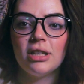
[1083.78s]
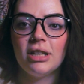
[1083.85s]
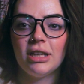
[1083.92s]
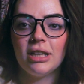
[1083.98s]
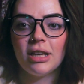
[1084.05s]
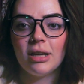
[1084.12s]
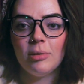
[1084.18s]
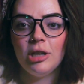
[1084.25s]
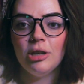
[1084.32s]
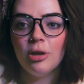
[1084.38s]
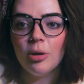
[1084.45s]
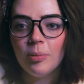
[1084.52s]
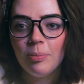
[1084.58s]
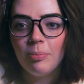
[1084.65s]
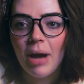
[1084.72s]
like, you
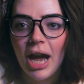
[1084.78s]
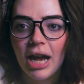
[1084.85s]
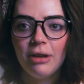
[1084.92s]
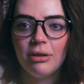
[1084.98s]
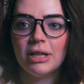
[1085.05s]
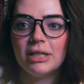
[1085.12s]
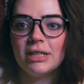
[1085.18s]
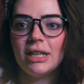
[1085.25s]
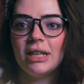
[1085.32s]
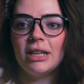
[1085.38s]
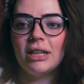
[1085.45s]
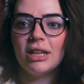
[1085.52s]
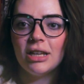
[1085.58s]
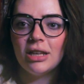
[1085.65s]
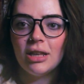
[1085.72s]
know, pirates, like
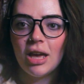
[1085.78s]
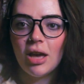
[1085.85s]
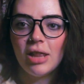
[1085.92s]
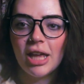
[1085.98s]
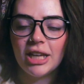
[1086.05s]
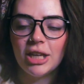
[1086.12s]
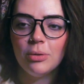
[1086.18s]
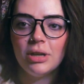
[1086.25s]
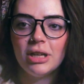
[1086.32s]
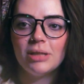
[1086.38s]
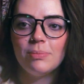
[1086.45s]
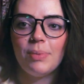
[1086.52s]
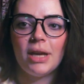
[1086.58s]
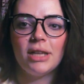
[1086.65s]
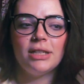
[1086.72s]
you would
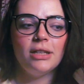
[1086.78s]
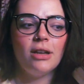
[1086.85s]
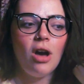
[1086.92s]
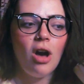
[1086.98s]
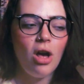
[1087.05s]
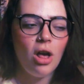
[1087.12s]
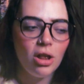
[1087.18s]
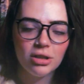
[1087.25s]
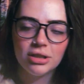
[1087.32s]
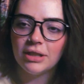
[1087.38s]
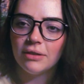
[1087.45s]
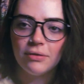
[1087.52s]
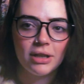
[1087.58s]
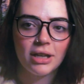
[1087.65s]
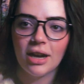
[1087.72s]
expect all
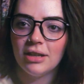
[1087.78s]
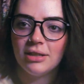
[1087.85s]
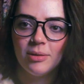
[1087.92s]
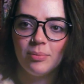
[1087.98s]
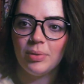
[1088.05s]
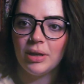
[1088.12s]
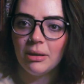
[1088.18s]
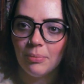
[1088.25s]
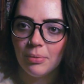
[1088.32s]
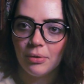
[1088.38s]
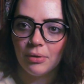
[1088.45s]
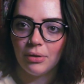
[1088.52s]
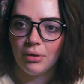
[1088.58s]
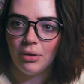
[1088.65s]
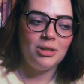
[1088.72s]
different kinds of
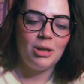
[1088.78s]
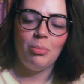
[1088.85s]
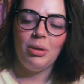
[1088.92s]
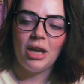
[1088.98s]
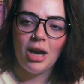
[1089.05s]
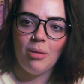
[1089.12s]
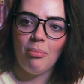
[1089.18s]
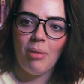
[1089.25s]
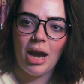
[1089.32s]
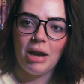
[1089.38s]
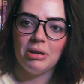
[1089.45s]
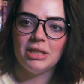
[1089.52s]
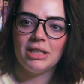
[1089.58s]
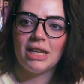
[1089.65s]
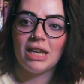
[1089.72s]
people to become
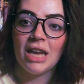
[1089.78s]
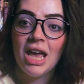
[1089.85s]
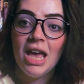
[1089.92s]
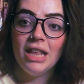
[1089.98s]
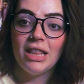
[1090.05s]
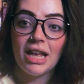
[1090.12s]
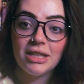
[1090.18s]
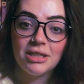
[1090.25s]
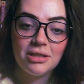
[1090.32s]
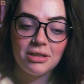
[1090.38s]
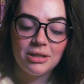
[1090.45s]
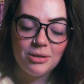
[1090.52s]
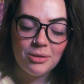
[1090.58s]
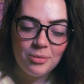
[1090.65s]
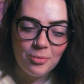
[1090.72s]
pirates, and that's
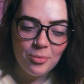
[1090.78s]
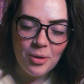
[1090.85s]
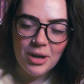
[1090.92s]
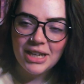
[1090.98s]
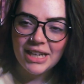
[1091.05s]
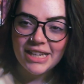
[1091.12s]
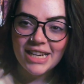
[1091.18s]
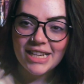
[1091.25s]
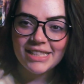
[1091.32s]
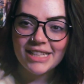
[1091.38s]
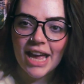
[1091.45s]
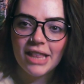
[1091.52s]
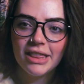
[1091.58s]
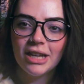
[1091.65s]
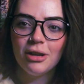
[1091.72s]
what it is.
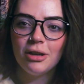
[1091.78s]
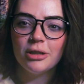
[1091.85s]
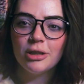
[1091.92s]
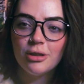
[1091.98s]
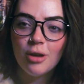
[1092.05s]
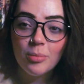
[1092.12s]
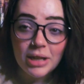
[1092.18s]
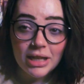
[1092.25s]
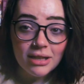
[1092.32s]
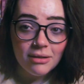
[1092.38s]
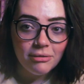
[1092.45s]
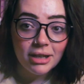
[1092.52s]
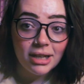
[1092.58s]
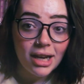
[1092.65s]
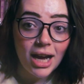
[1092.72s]
There are so many
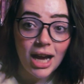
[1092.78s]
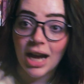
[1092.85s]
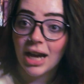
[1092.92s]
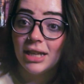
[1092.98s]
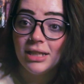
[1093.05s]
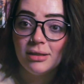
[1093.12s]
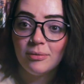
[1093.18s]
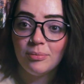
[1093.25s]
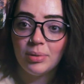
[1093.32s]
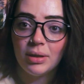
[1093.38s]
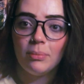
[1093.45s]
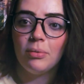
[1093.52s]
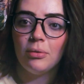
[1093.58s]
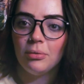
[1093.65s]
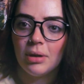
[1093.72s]
different kinds of
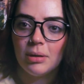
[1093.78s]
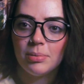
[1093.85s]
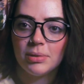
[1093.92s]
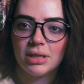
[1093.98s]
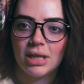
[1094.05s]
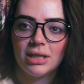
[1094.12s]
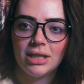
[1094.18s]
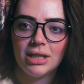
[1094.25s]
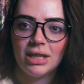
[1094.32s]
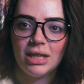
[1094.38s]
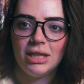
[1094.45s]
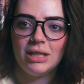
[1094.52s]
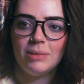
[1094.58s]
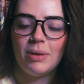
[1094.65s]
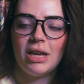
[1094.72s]
people represented in
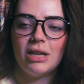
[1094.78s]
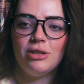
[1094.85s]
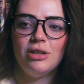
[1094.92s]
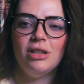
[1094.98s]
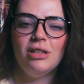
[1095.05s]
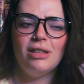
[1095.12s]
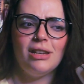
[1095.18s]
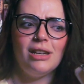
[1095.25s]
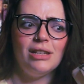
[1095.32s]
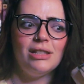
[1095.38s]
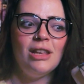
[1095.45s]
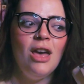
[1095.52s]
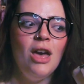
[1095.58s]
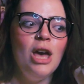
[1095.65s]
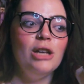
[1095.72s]
these pages that
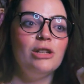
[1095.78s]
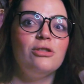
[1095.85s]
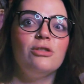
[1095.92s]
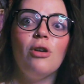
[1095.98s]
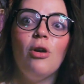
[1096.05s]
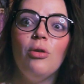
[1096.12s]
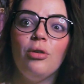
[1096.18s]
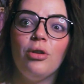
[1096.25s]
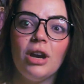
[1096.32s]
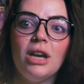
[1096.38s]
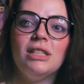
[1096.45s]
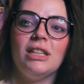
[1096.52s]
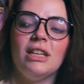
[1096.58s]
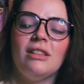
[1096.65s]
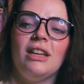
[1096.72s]
it's so
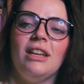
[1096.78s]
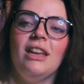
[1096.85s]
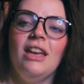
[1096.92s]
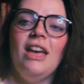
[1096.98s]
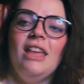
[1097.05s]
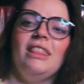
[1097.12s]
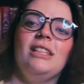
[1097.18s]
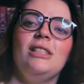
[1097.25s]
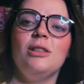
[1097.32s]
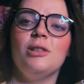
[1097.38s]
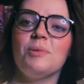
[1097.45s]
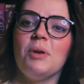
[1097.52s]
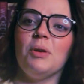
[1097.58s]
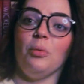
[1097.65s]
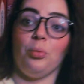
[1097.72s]
crazy. Like, this
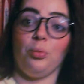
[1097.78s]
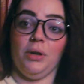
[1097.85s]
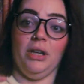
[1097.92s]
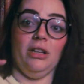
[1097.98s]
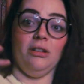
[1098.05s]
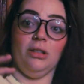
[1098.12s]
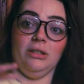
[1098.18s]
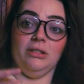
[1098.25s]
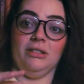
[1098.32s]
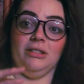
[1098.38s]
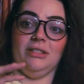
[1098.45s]
is what real